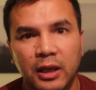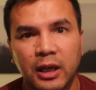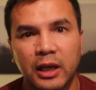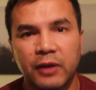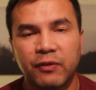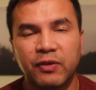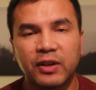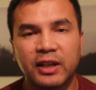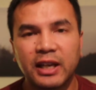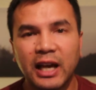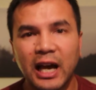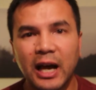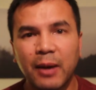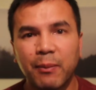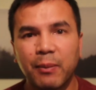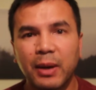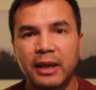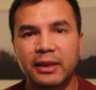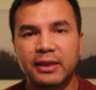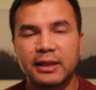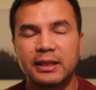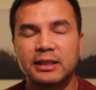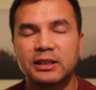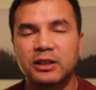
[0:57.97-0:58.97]
If you can't
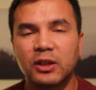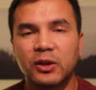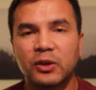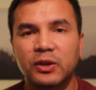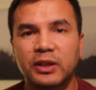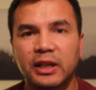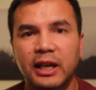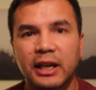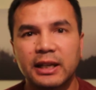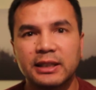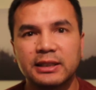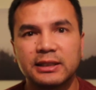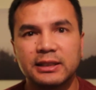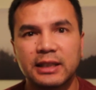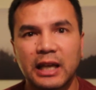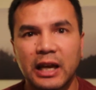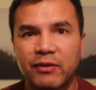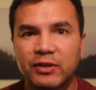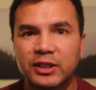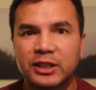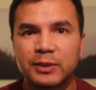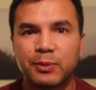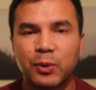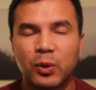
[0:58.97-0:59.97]
make this location, they
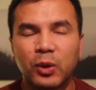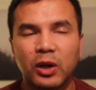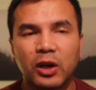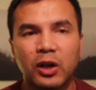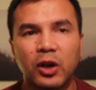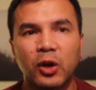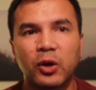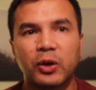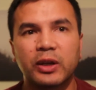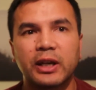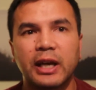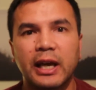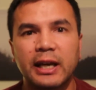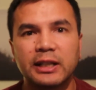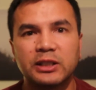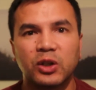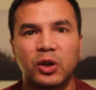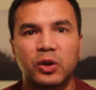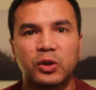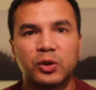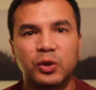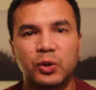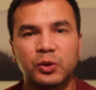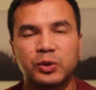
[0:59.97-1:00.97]
have a smaller
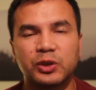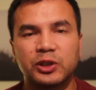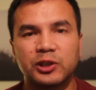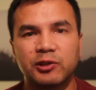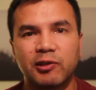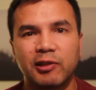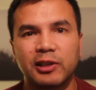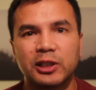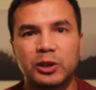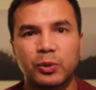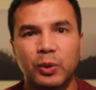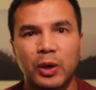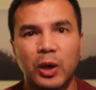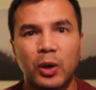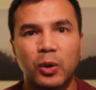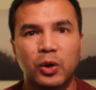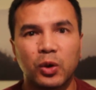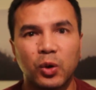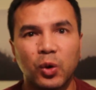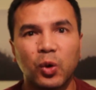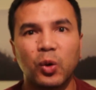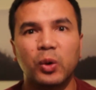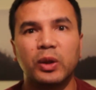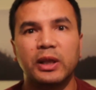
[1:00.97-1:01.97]
location on Goodger Street as
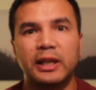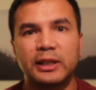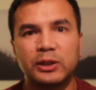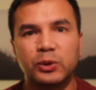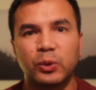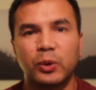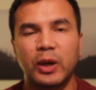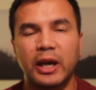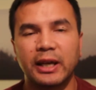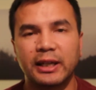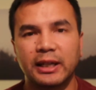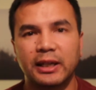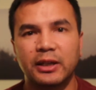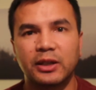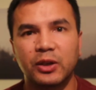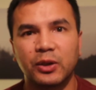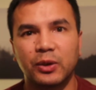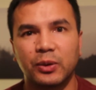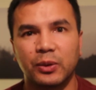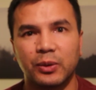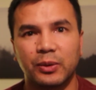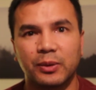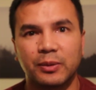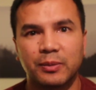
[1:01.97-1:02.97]
well called Little
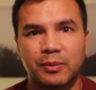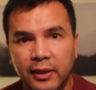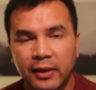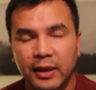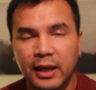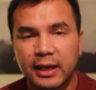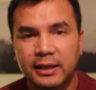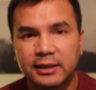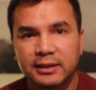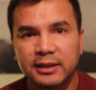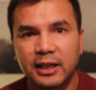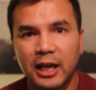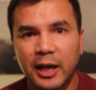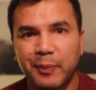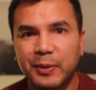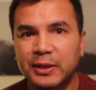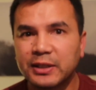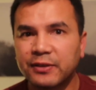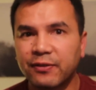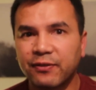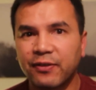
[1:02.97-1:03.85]
NNQ. Next up is